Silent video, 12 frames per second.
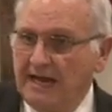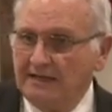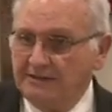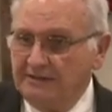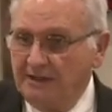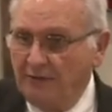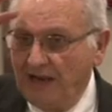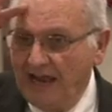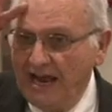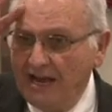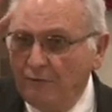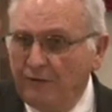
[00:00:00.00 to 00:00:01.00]
And the
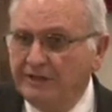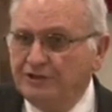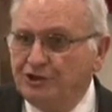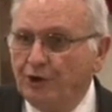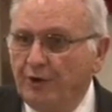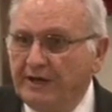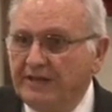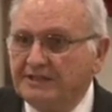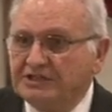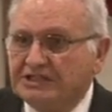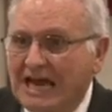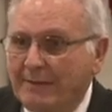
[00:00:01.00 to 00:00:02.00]
land would enjoy
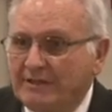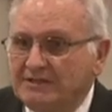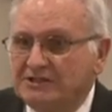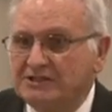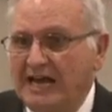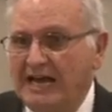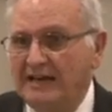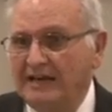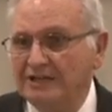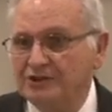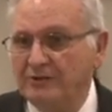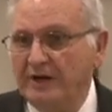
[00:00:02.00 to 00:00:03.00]
its Sabbaths and
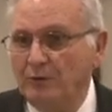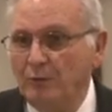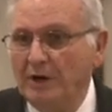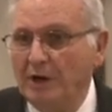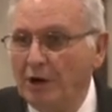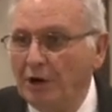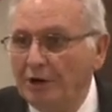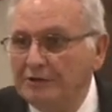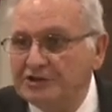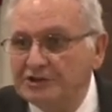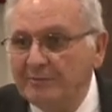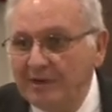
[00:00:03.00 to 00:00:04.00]
Israel would
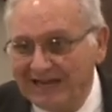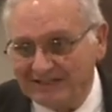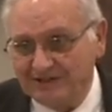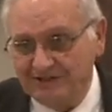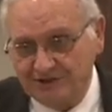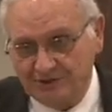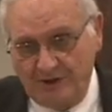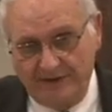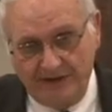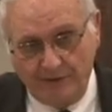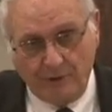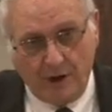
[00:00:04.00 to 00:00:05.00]
learn some lessons
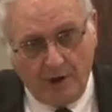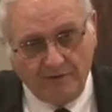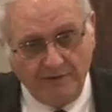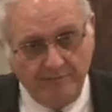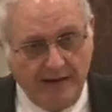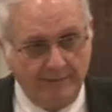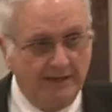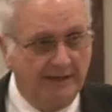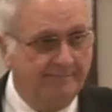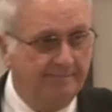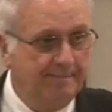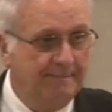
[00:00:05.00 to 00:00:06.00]
while they were off in
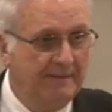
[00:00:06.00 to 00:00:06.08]
Babylon.